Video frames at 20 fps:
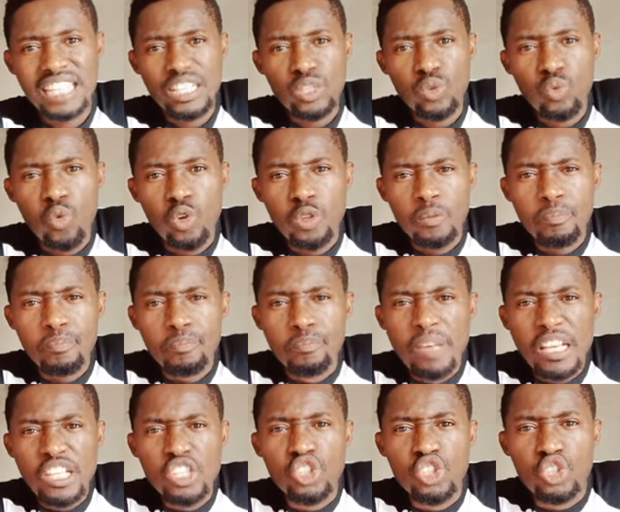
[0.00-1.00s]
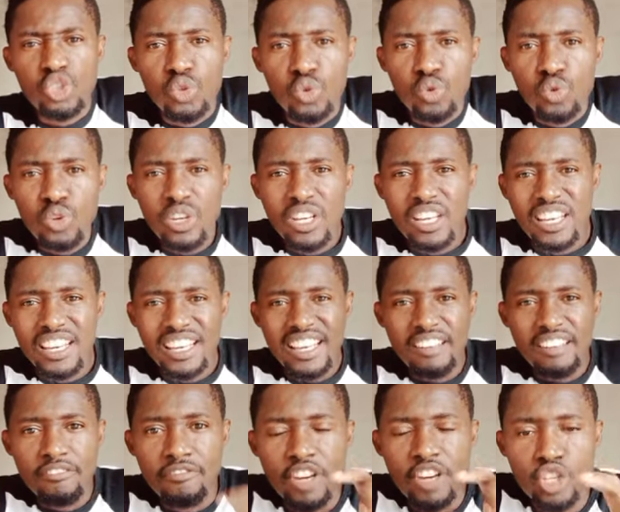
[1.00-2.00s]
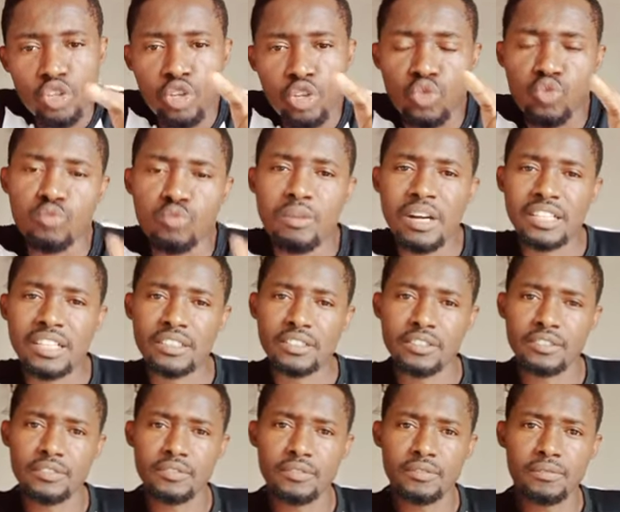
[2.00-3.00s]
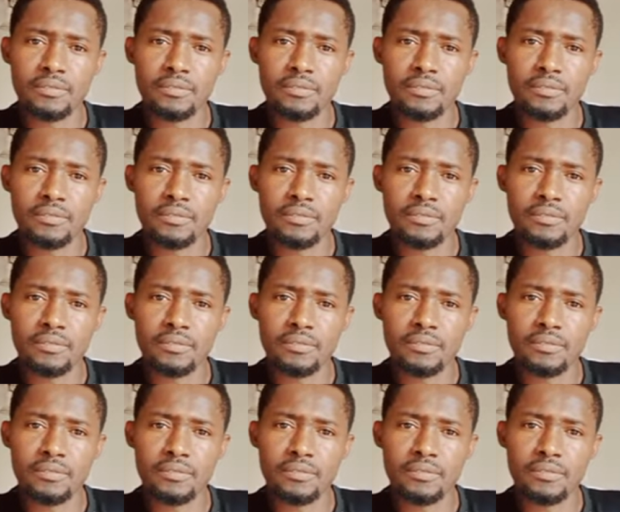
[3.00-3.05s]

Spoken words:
That's what makes you a vicious woman.